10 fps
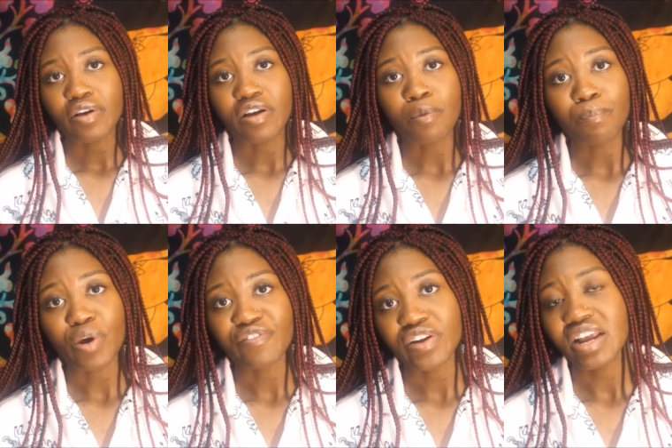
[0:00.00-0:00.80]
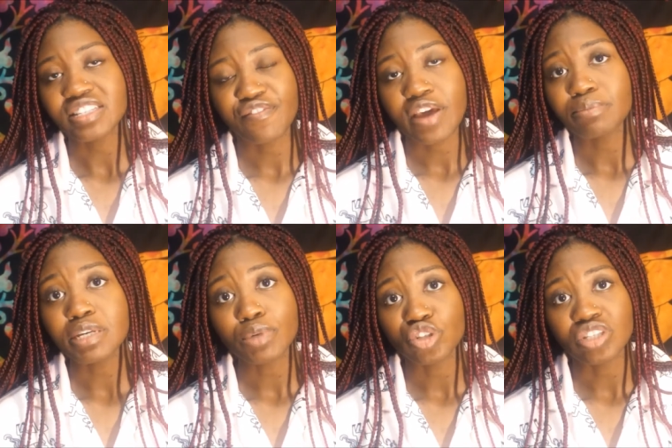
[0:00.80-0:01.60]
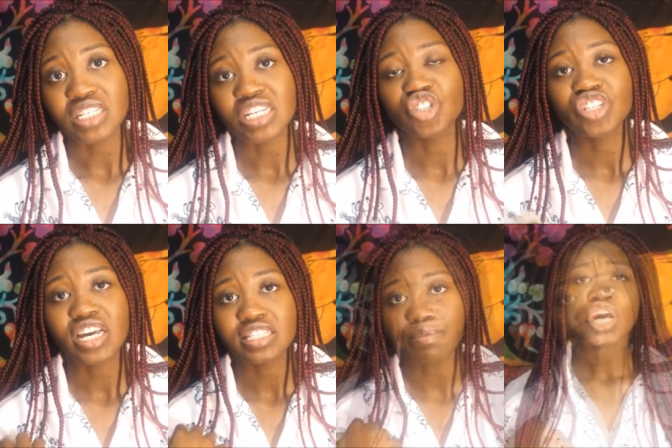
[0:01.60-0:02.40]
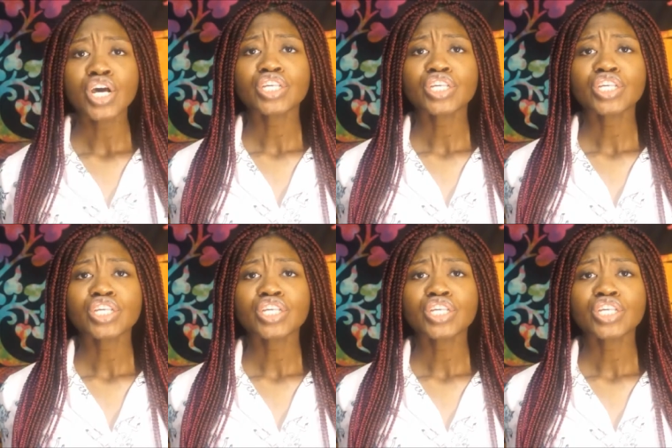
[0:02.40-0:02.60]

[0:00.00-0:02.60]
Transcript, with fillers: her boyfriend has a family emergency and she ends up